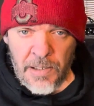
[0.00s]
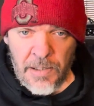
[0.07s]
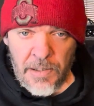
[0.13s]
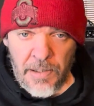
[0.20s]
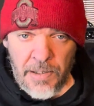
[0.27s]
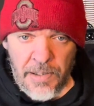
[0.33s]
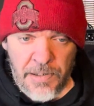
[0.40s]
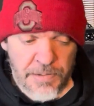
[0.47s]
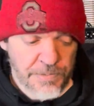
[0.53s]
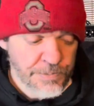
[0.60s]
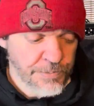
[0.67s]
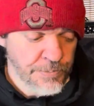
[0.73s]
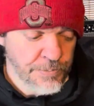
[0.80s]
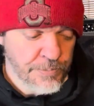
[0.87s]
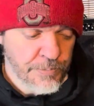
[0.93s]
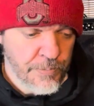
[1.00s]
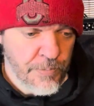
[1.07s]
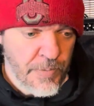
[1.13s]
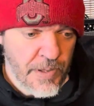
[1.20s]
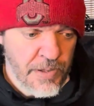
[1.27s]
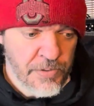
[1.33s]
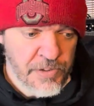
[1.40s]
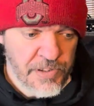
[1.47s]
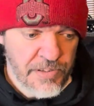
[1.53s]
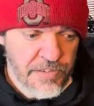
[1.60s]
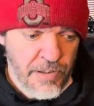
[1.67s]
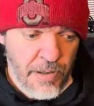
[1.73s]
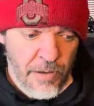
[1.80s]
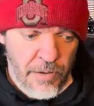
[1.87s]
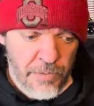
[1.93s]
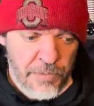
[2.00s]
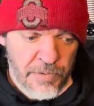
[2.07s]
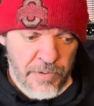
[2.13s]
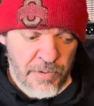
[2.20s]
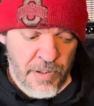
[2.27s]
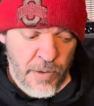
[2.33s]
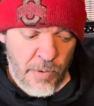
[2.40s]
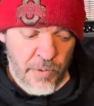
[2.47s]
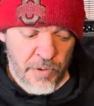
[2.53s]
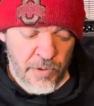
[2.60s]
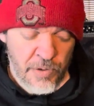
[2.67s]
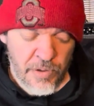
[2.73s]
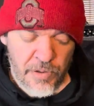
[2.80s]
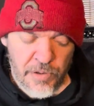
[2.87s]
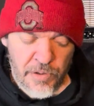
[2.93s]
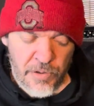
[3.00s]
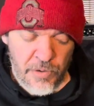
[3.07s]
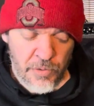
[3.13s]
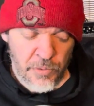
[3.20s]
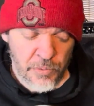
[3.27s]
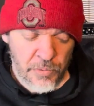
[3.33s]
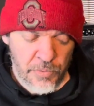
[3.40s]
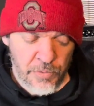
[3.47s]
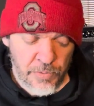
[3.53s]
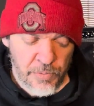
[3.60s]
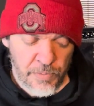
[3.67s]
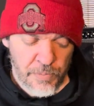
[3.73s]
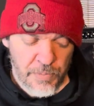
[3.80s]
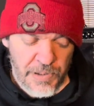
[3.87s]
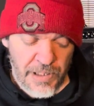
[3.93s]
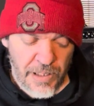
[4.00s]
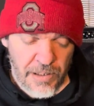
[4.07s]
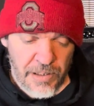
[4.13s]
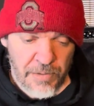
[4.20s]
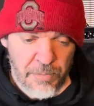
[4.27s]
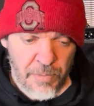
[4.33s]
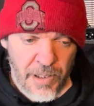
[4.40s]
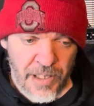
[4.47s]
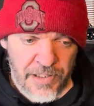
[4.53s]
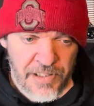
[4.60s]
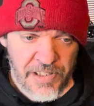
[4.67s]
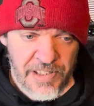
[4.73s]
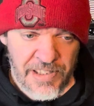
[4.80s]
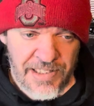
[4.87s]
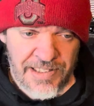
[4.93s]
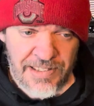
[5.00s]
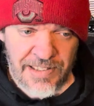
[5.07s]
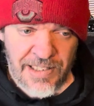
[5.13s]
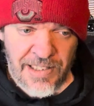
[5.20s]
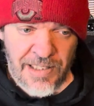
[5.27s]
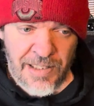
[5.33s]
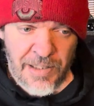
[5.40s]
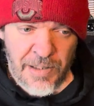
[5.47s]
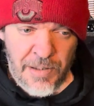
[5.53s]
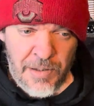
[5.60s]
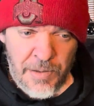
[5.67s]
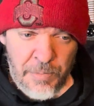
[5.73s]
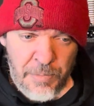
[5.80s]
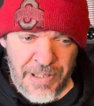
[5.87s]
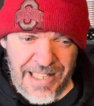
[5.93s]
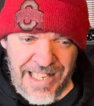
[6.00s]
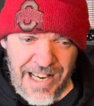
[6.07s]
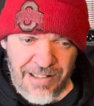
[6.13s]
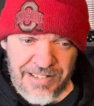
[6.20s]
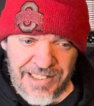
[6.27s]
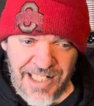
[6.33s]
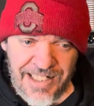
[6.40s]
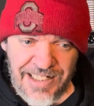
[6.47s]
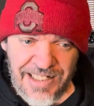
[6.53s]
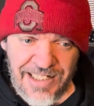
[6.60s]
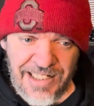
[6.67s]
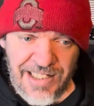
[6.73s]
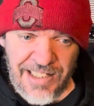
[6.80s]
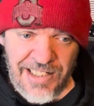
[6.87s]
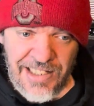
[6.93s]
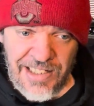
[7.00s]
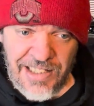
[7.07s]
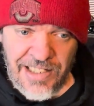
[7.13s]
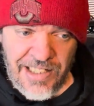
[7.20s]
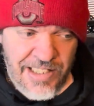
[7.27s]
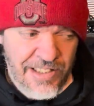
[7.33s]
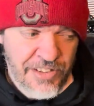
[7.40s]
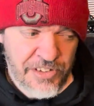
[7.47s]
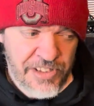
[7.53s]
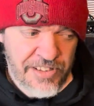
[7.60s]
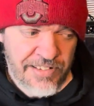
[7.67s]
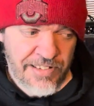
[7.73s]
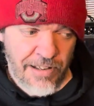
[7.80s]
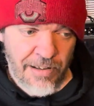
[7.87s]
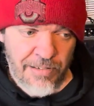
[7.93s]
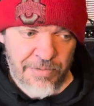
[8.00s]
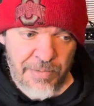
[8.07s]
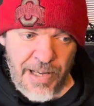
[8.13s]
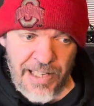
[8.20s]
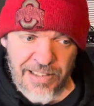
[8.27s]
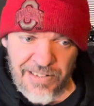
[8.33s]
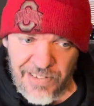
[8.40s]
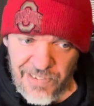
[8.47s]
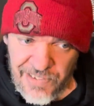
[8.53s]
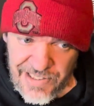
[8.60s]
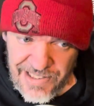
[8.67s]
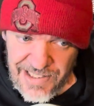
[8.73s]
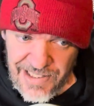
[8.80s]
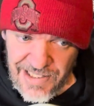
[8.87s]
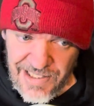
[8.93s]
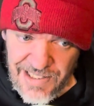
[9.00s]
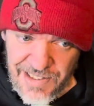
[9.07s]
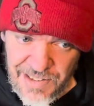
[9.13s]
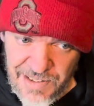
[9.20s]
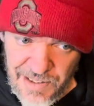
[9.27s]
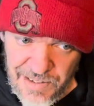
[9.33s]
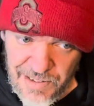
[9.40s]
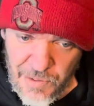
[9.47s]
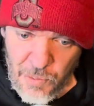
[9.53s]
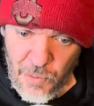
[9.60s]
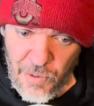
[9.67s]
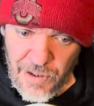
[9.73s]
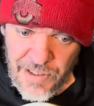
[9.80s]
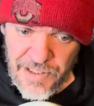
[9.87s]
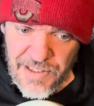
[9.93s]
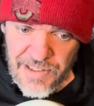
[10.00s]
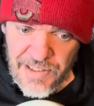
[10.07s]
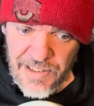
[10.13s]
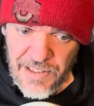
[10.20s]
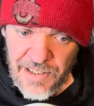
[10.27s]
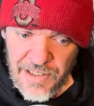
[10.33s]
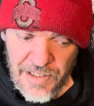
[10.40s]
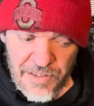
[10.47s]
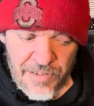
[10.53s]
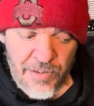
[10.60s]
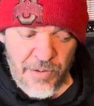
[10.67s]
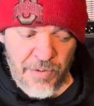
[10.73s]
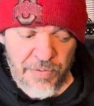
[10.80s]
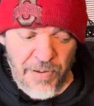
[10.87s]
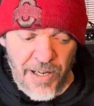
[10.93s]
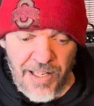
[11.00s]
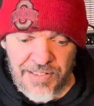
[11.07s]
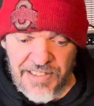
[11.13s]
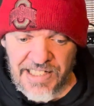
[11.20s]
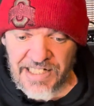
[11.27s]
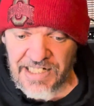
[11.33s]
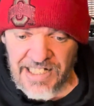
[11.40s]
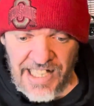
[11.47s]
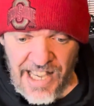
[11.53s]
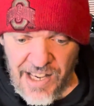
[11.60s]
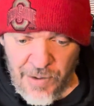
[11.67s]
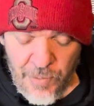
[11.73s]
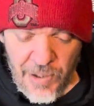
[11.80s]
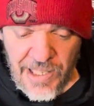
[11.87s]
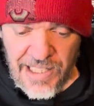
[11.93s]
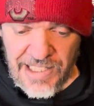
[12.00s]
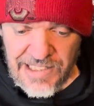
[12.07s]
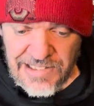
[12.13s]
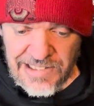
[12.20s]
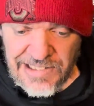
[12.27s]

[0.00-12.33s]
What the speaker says: and resolves, so you can use melodic minor and play outside the key and you'll resolve back to the key on the 1. So the 5 is like a gateway,